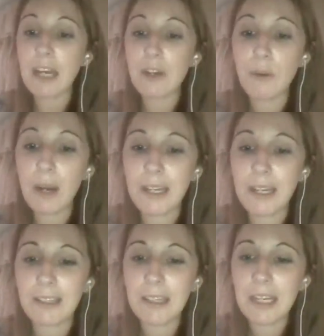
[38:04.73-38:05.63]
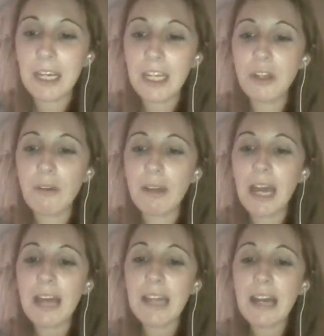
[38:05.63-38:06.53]
quiet,
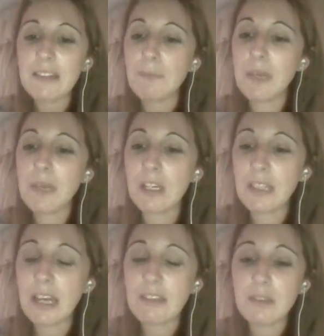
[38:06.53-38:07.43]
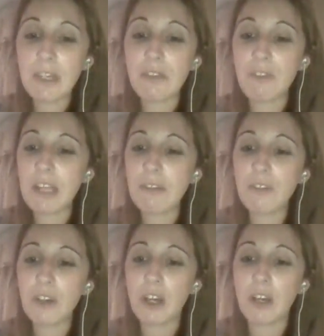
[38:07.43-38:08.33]
and that's a big thing for
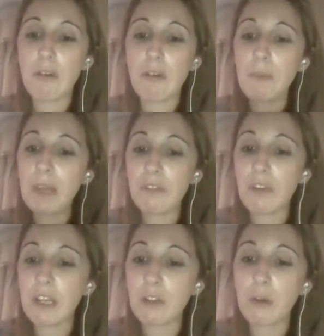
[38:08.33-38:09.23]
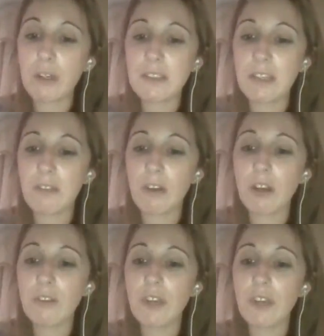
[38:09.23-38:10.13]
her, and a big thing, the quality of
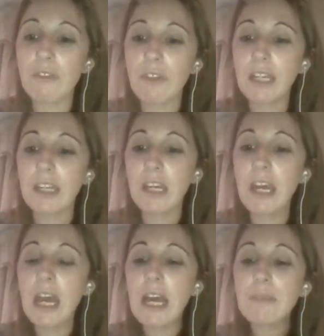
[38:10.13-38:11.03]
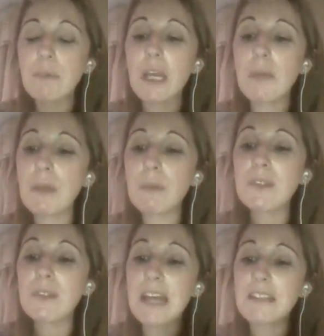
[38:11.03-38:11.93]
life. And I think people
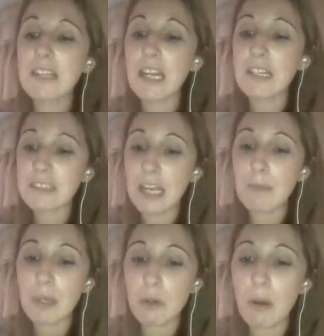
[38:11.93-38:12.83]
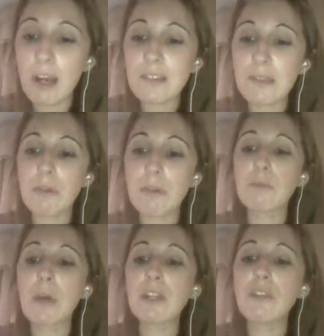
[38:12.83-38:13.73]
tend to like stay a bit quieter, whereas
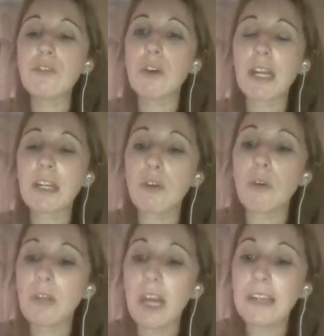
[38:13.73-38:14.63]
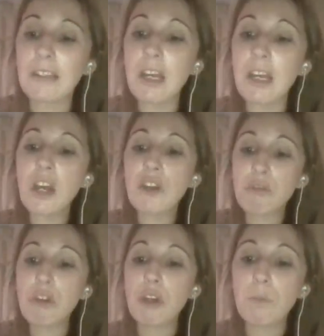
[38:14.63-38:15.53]
when you've got like an online
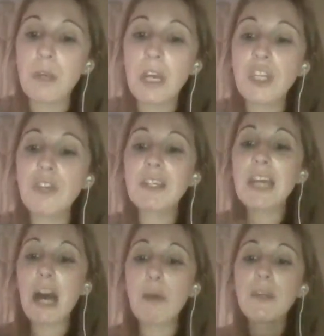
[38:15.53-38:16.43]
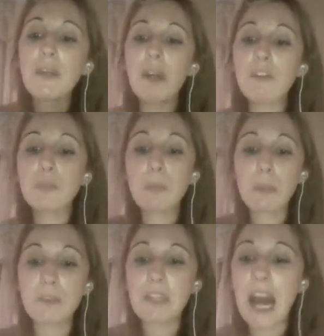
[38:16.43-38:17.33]
group, you can help encourage
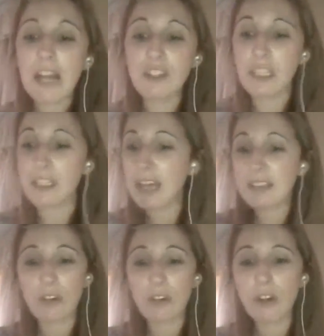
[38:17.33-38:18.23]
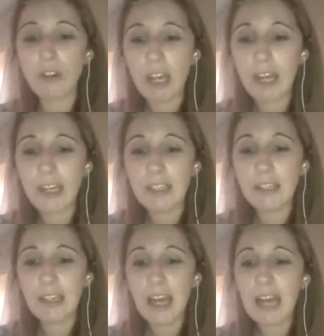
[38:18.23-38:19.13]
people to actually, that's not okay.
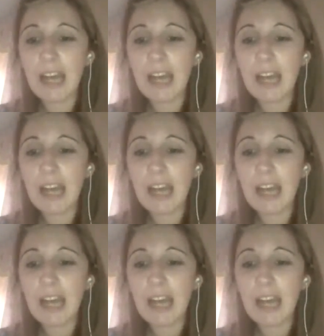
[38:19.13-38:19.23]
And